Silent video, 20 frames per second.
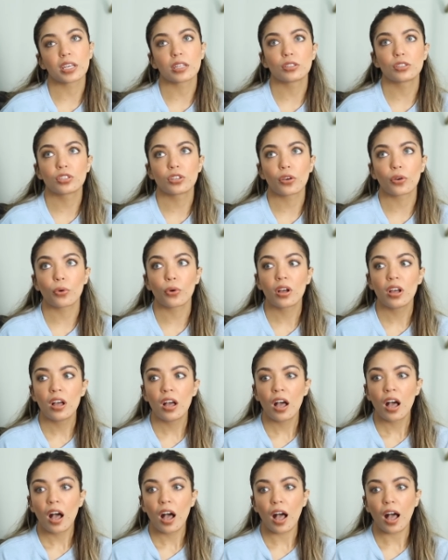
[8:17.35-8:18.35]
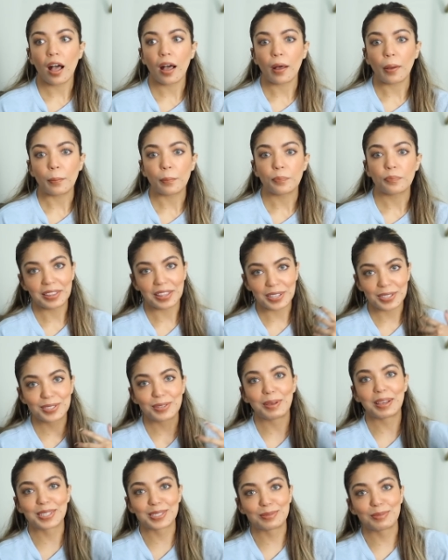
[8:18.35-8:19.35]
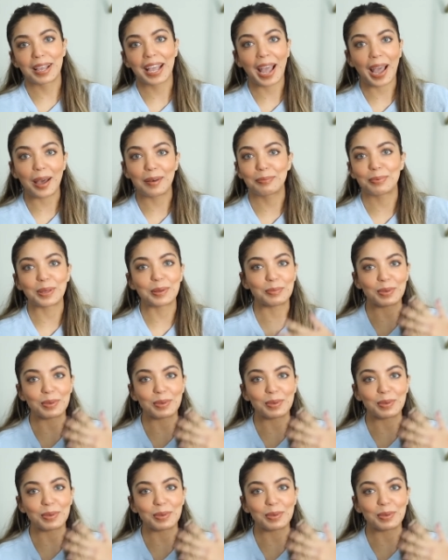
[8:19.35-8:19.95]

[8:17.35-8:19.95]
And so this makes me happy,